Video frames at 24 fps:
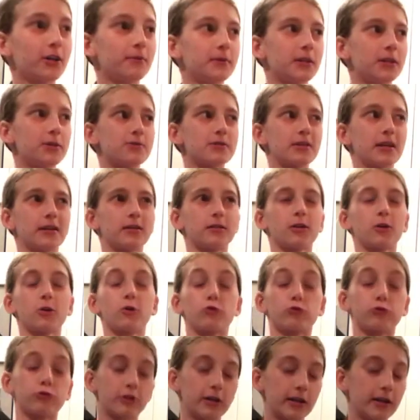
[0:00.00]
be using the
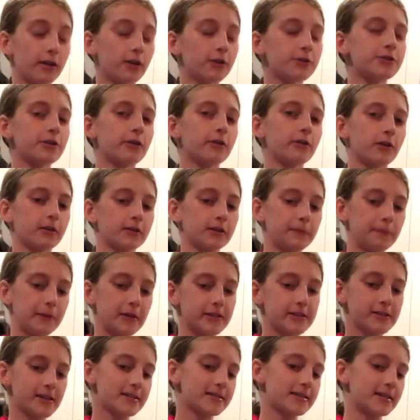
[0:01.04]
grill to cook the
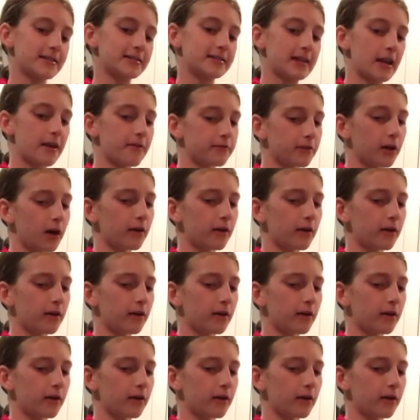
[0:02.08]
pizzas instead of the